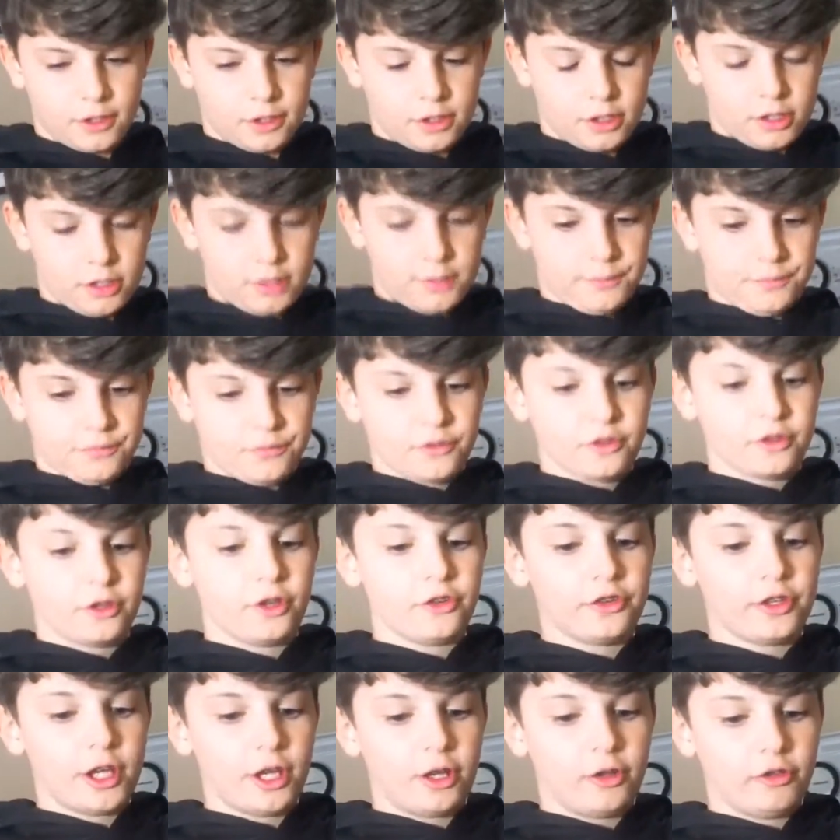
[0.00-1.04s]
um,
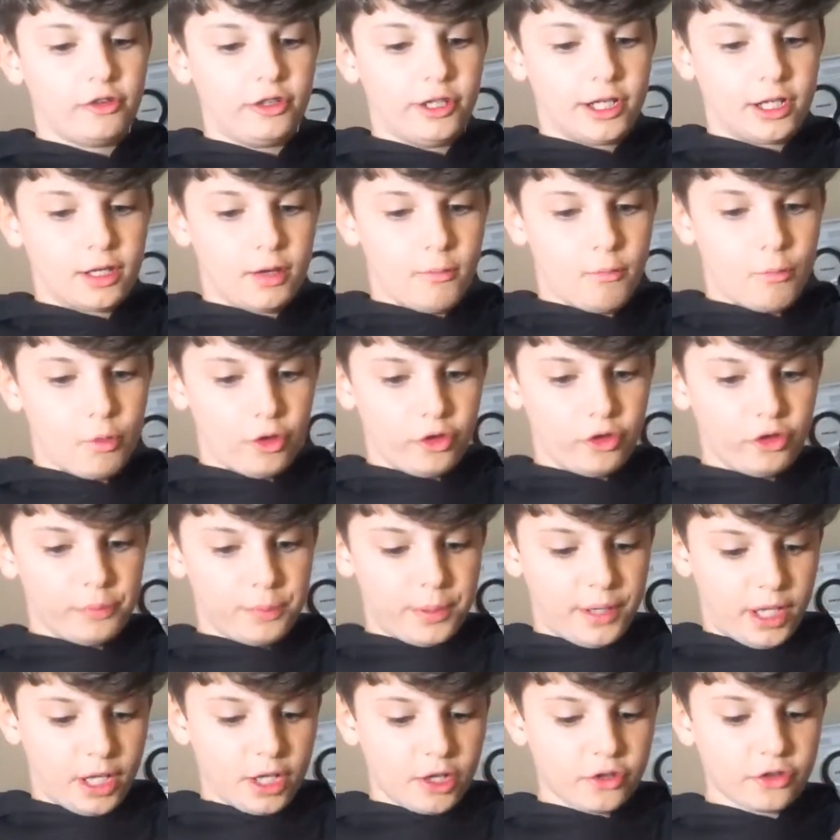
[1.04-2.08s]
this has like more
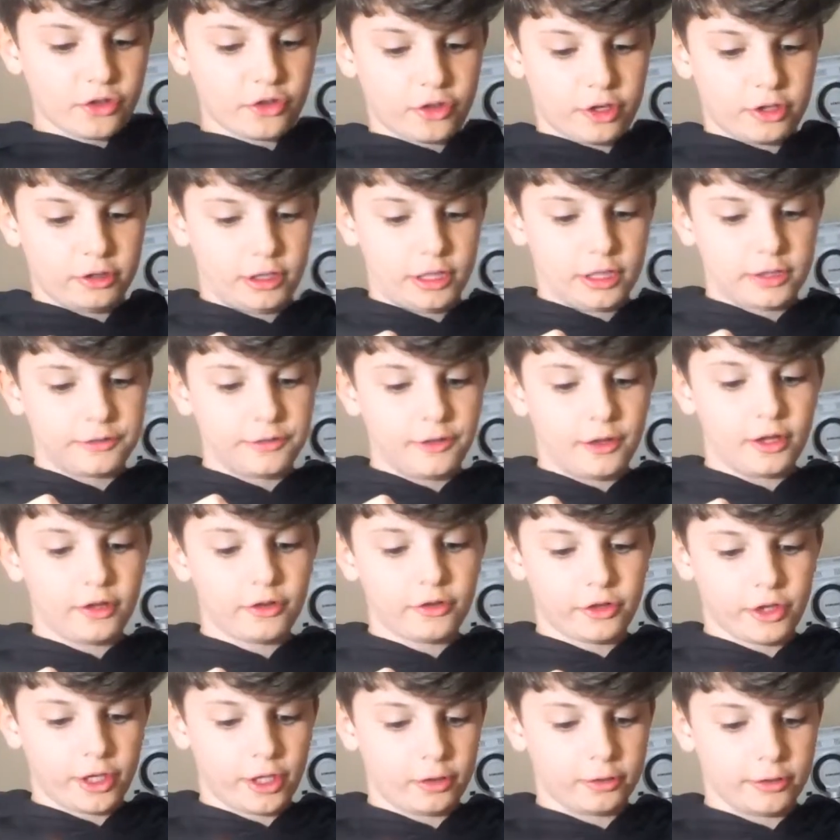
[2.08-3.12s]
space on like
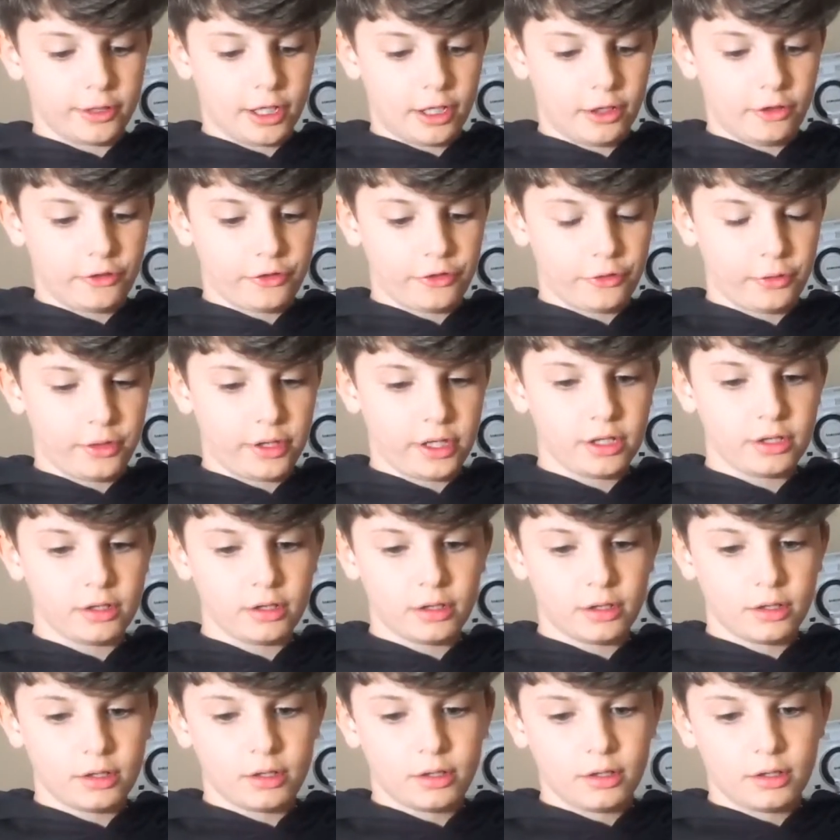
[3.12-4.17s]
this, it only has three
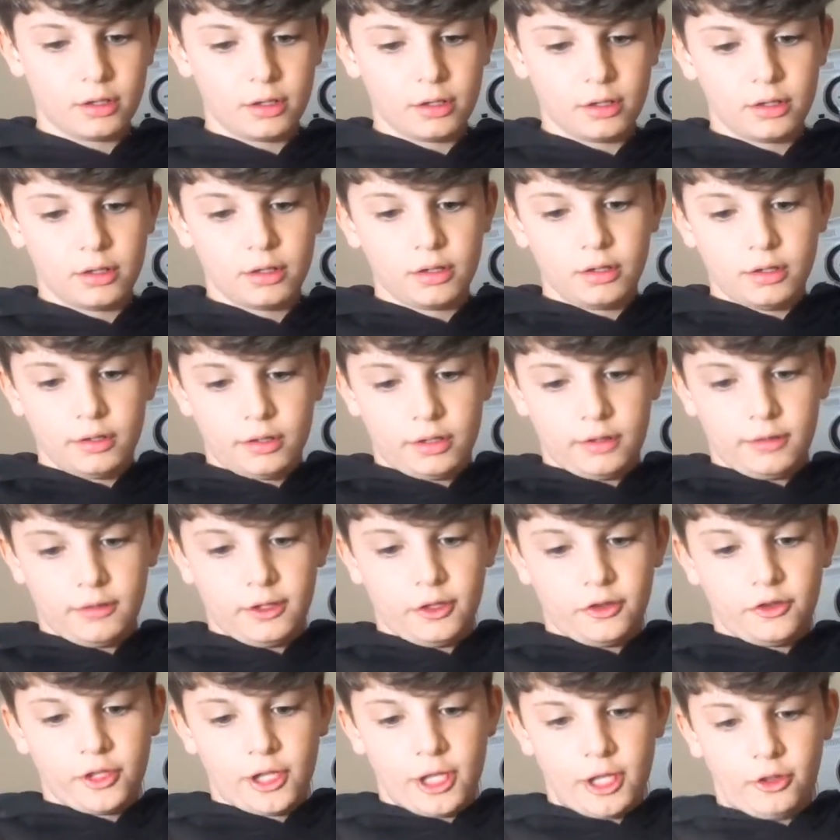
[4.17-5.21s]
and
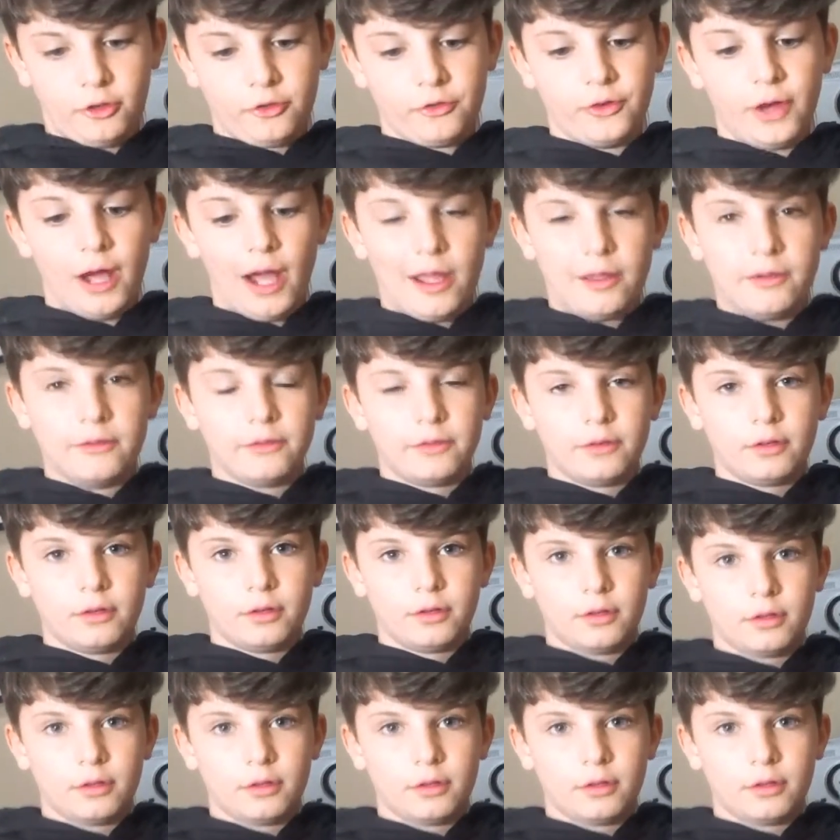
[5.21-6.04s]
this has five.